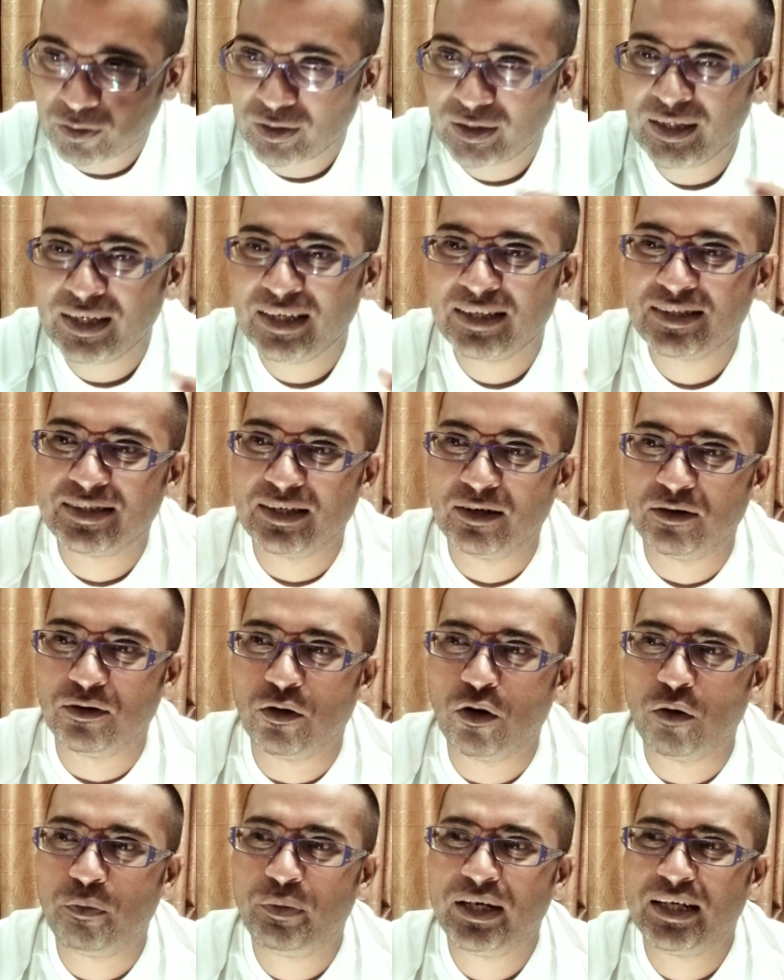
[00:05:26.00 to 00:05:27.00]
the thing is the
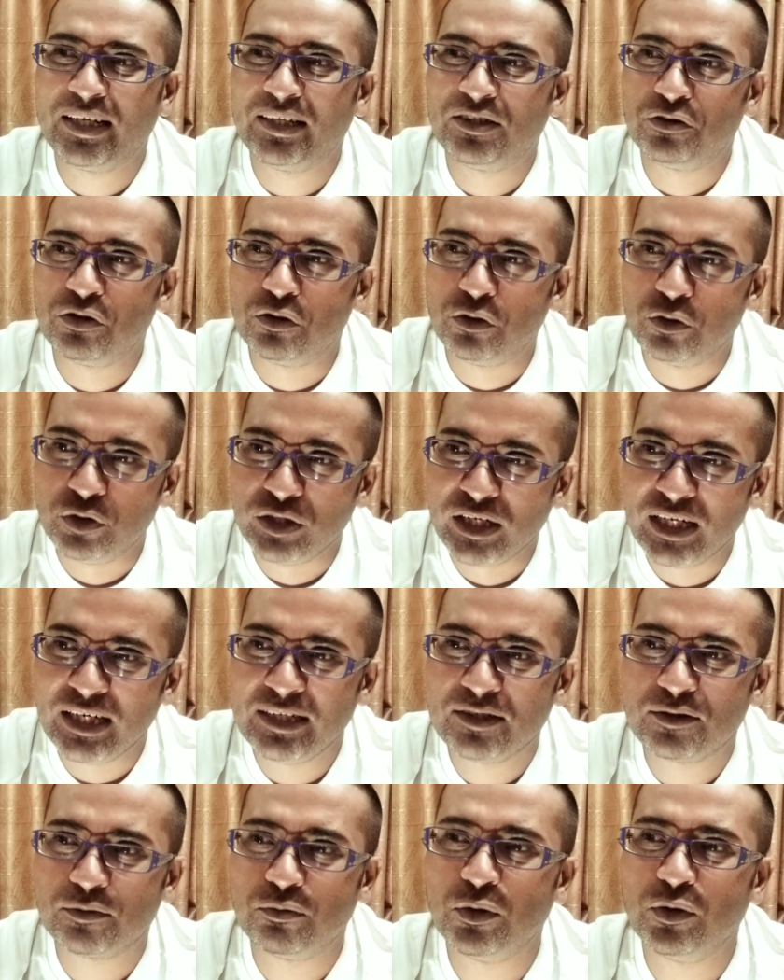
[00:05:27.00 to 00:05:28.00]
opening is really
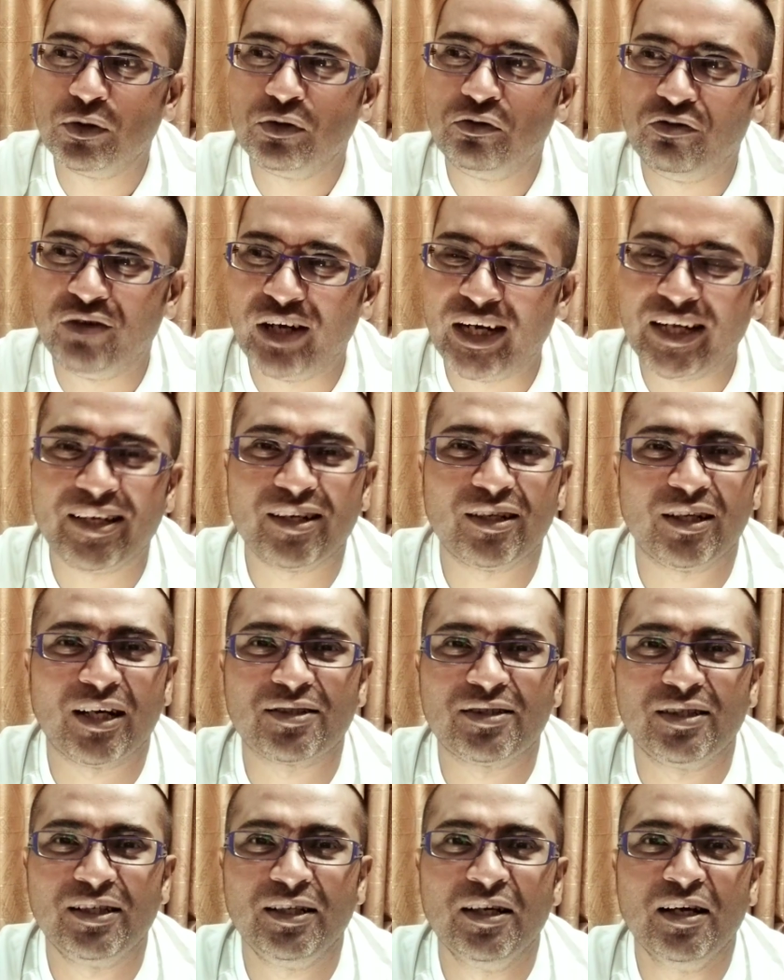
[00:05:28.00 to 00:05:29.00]
smooth very
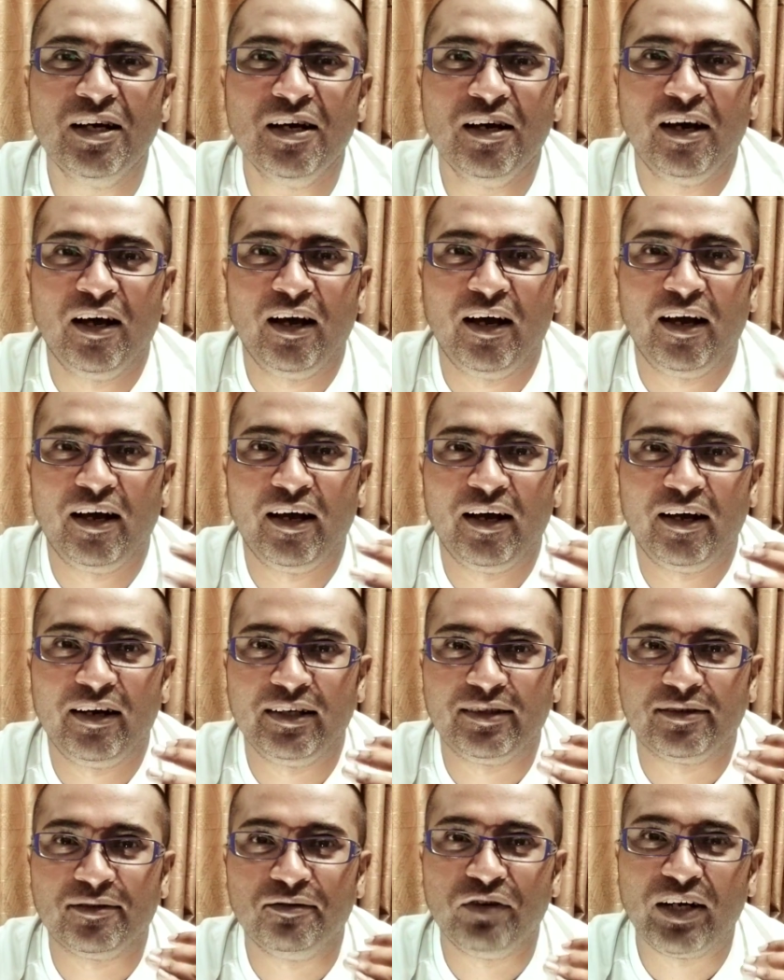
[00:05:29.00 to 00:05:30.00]
classy and
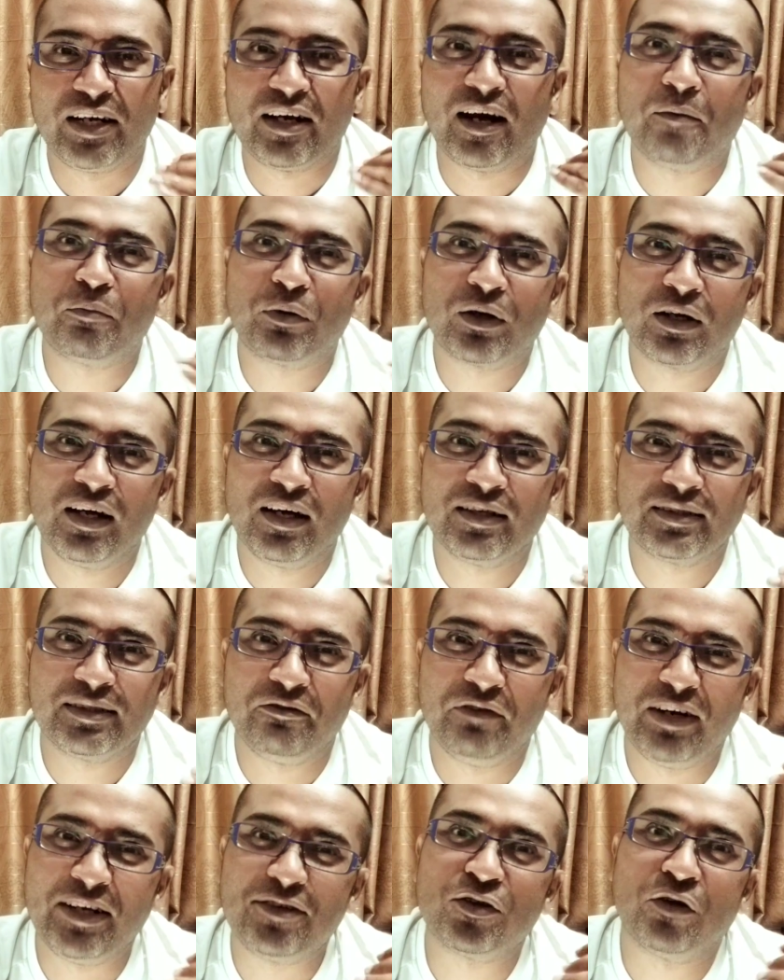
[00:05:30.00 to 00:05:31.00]
it's very up class and
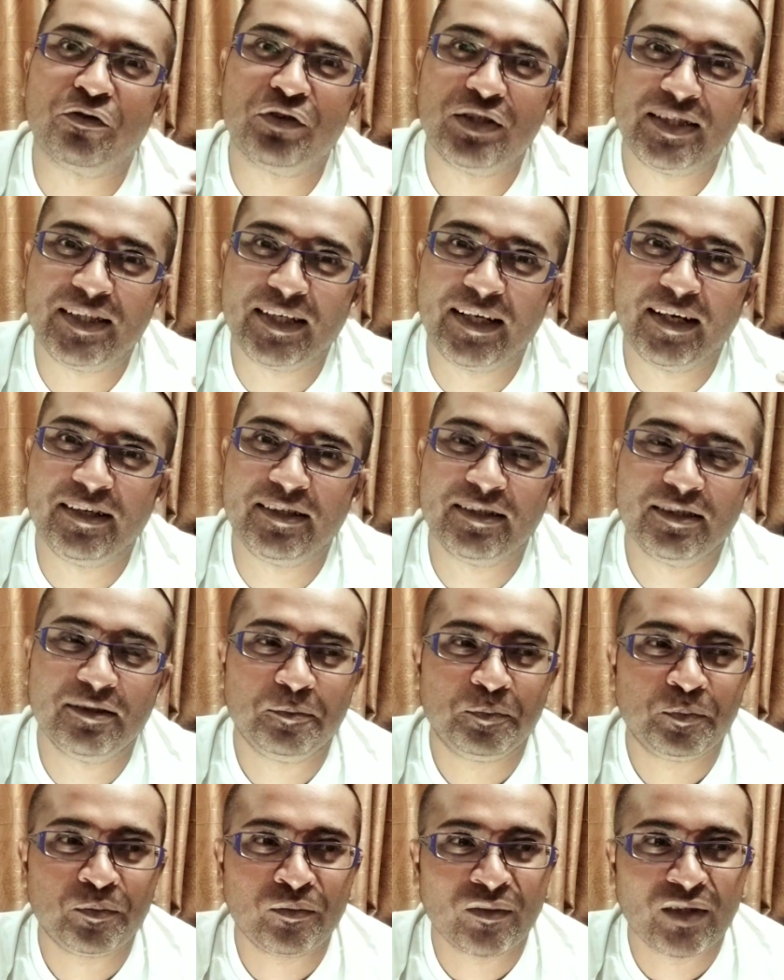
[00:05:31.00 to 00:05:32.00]
very sophisticated
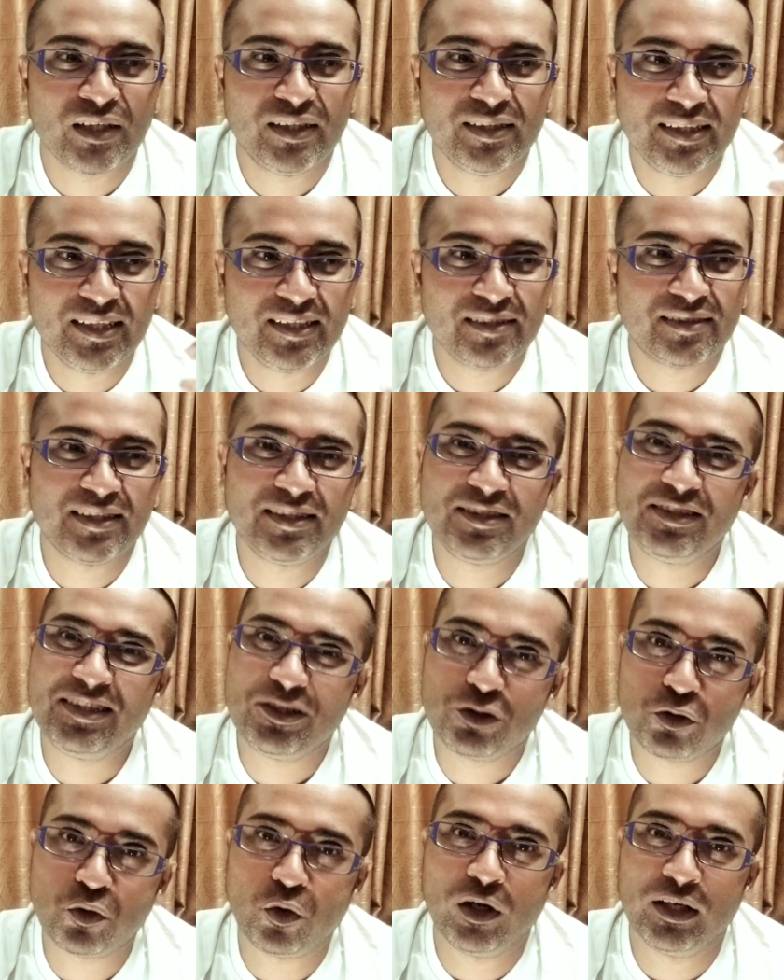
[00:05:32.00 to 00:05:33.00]
this is
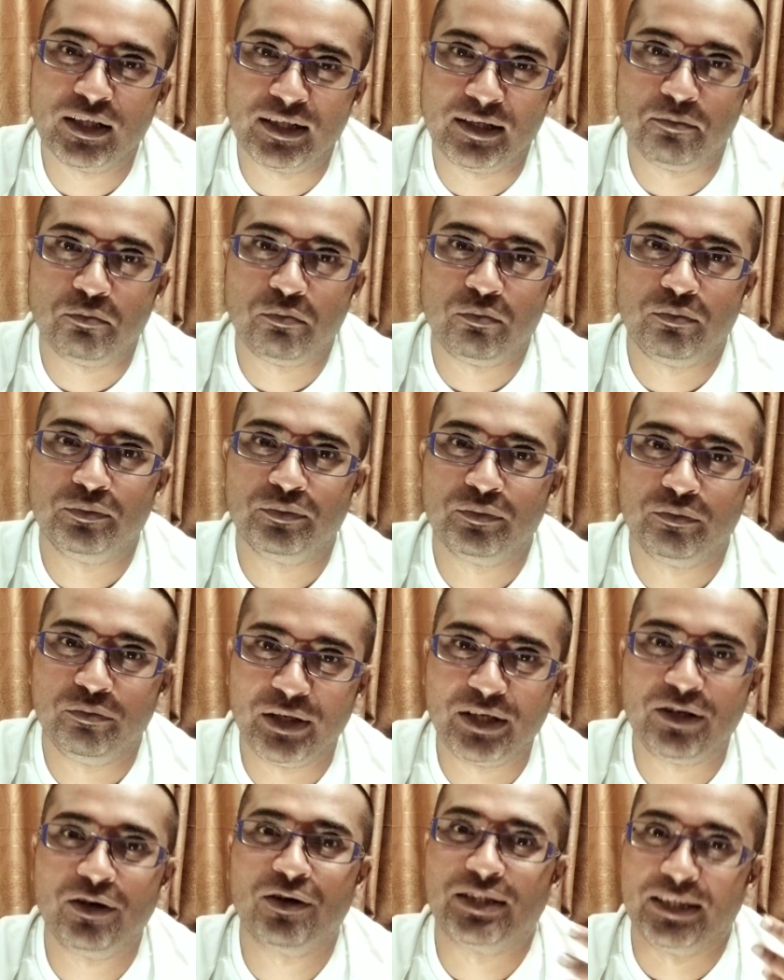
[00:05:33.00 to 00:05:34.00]
niche quality
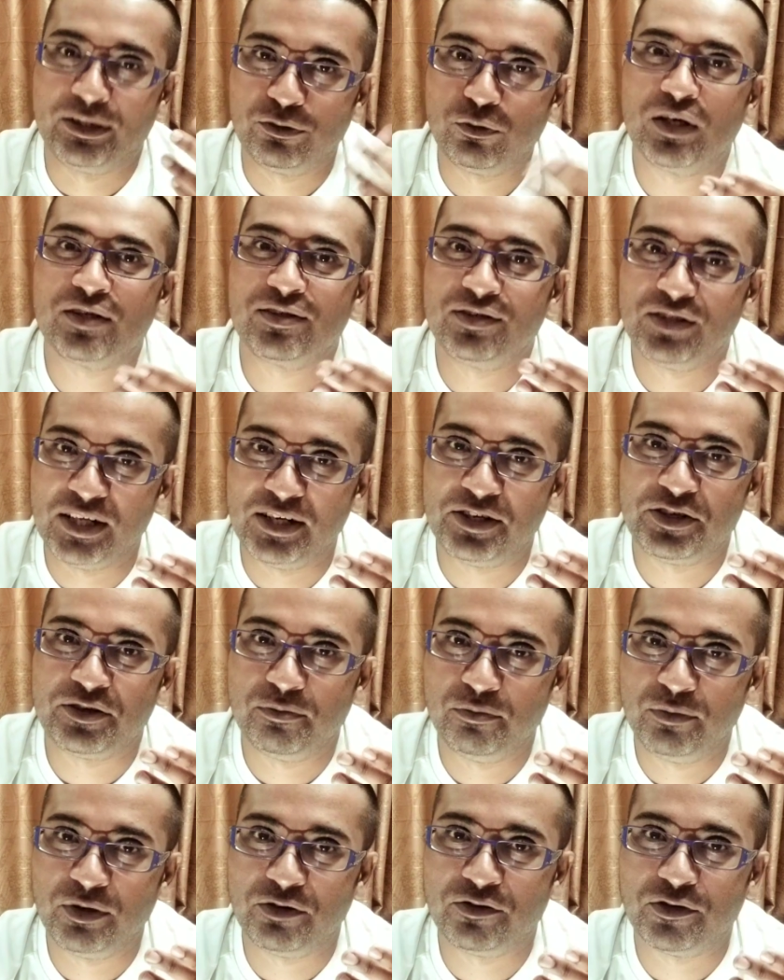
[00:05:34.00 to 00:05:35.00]
because it was niche
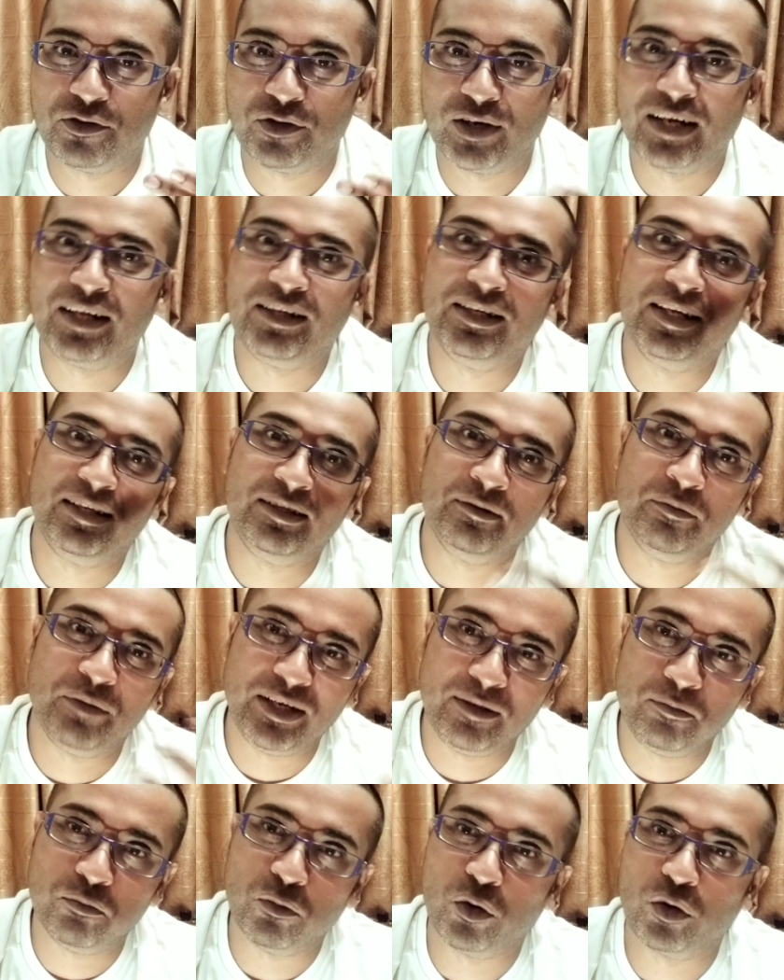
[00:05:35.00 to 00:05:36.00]
before and then they made
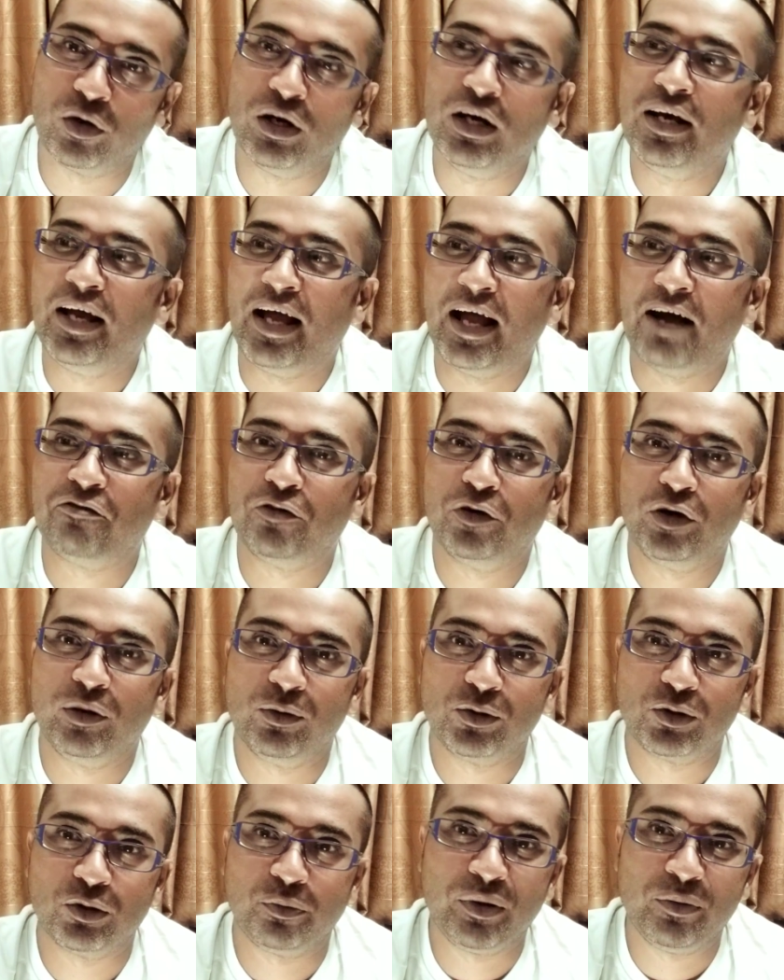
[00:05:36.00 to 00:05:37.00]
it more
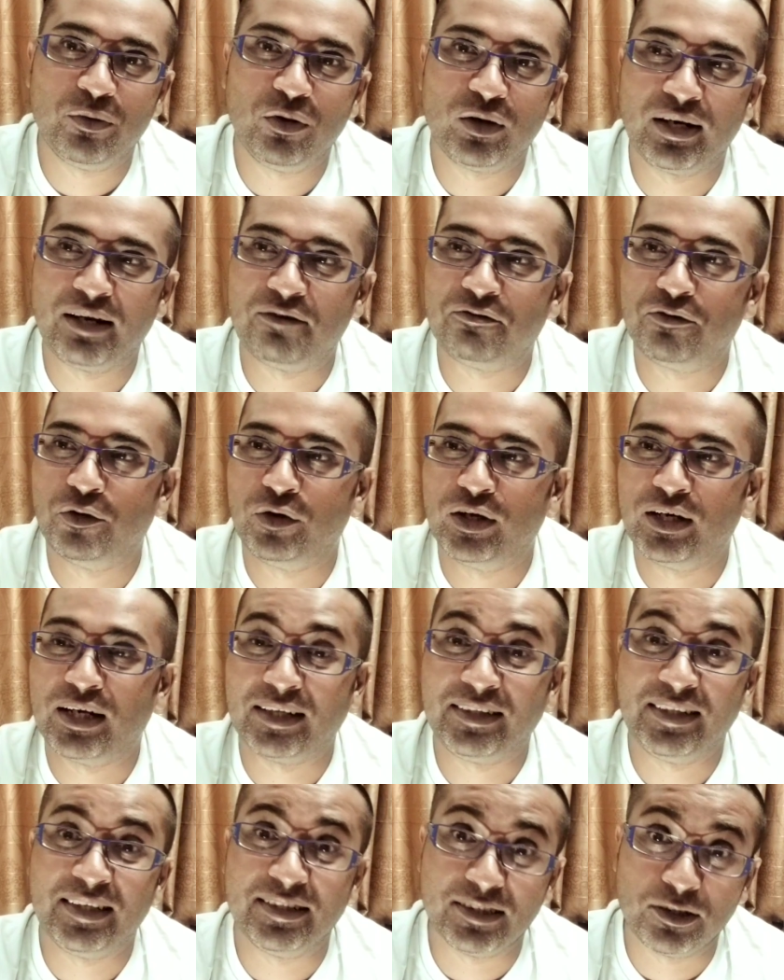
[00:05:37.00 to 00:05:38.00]
affordable so people can afford it i
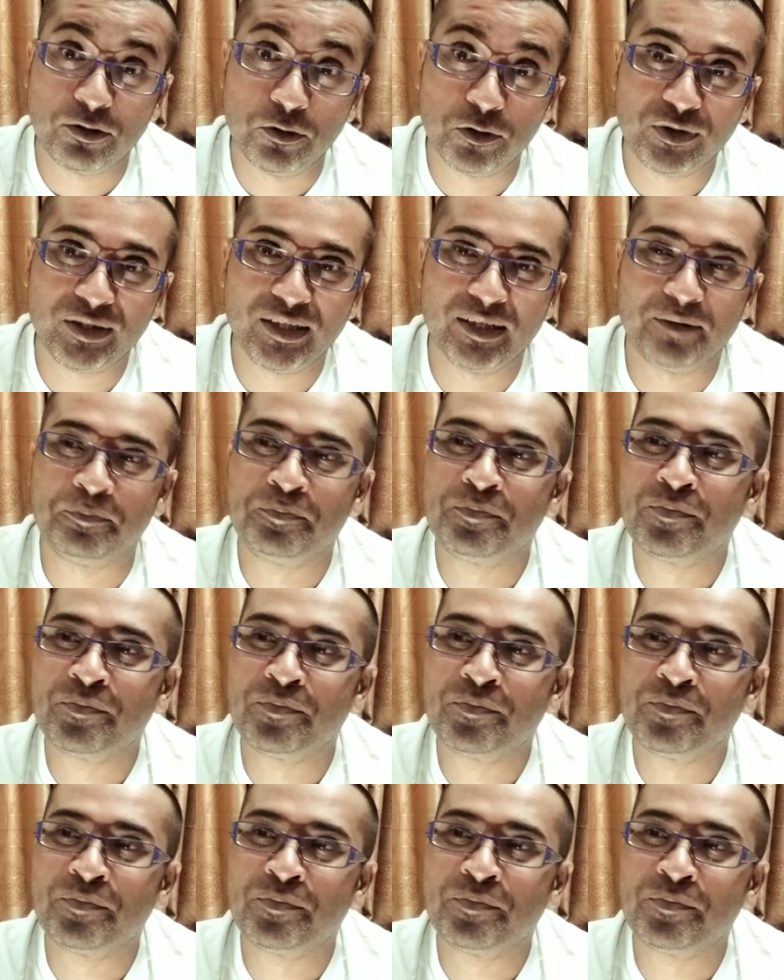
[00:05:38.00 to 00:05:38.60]
think it's a good thing